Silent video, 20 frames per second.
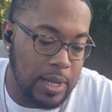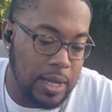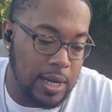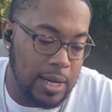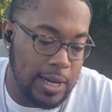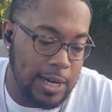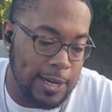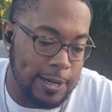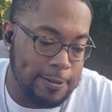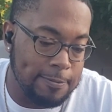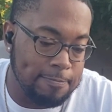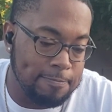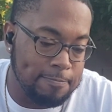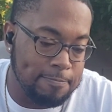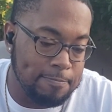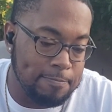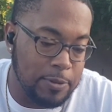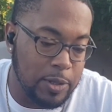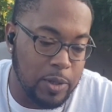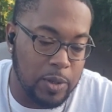
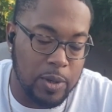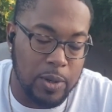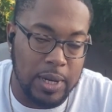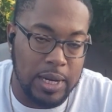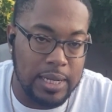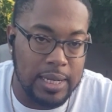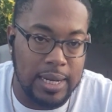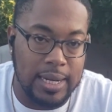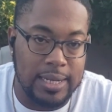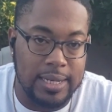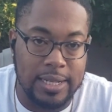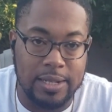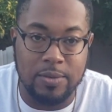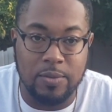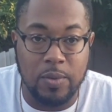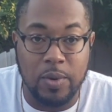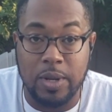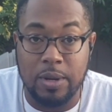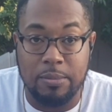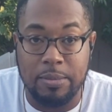I
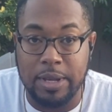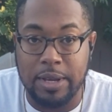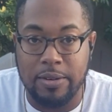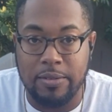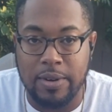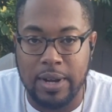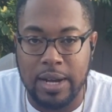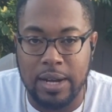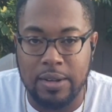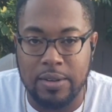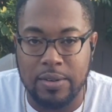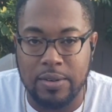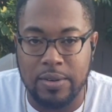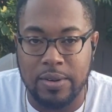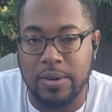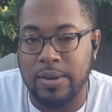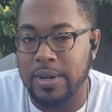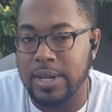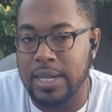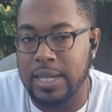didn't want to be around
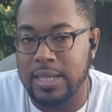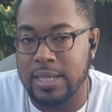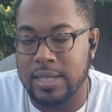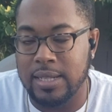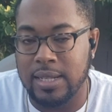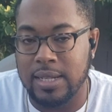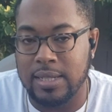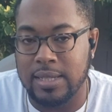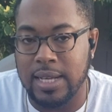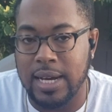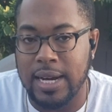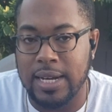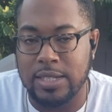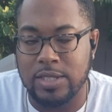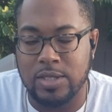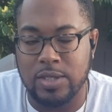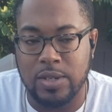or anything like that.